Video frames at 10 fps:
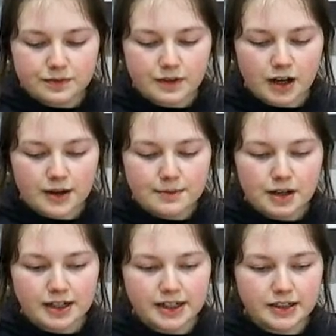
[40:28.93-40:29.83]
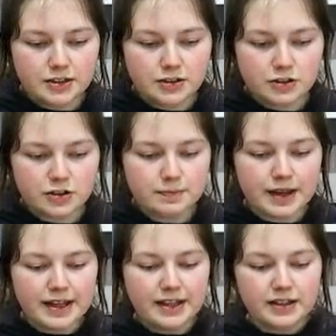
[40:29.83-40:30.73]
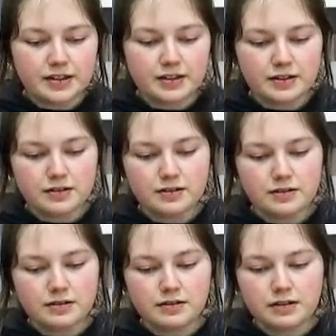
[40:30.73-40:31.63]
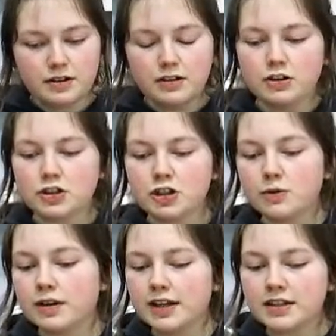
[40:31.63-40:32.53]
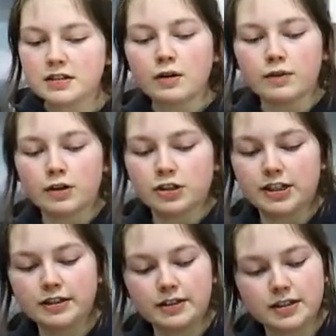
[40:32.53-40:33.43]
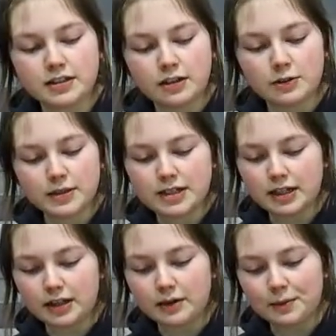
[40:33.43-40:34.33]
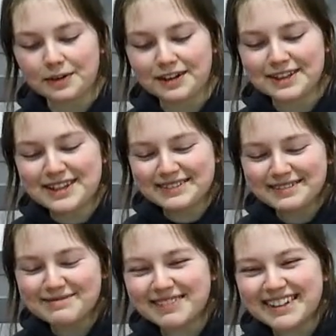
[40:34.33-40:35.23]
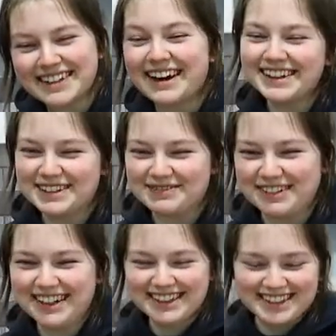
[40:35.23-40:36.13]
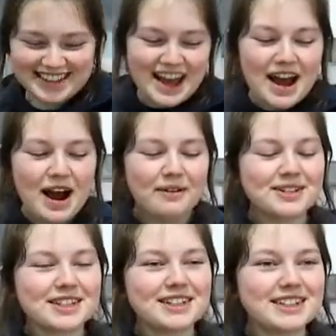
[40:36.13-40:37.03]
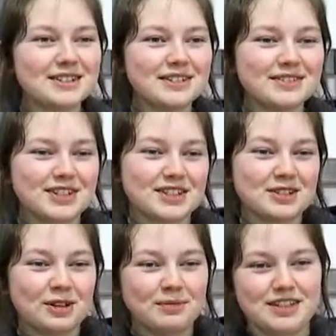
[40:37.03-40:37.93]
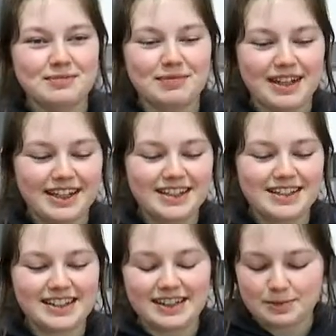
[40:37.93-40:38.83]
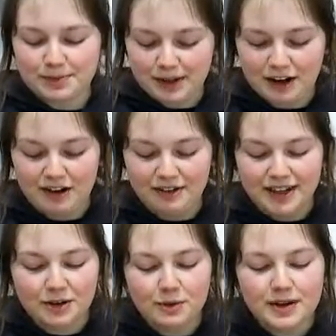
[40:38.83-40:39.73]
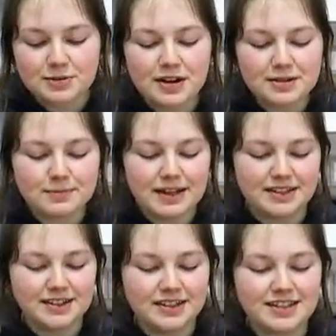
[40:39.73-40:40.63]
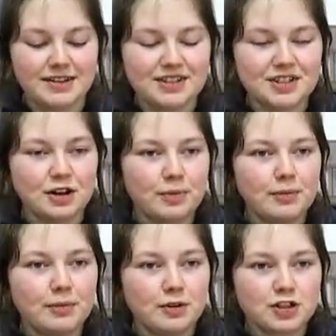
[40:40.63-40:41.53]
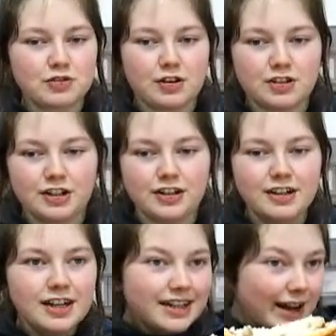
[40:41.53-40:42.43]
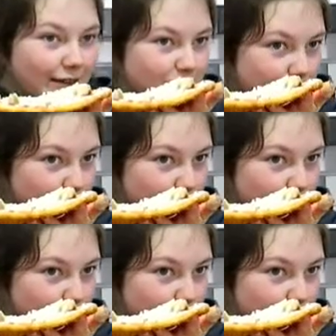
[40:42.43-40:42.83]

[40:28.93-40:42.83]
I might just bake. No, do you know what? Let's not rush it. This is Louis' dinner. We want it to be kind of nice. I was going to sort of just top this and bake it as it is, but no, it always works better. You see how it's got a bit more structure. Now it's been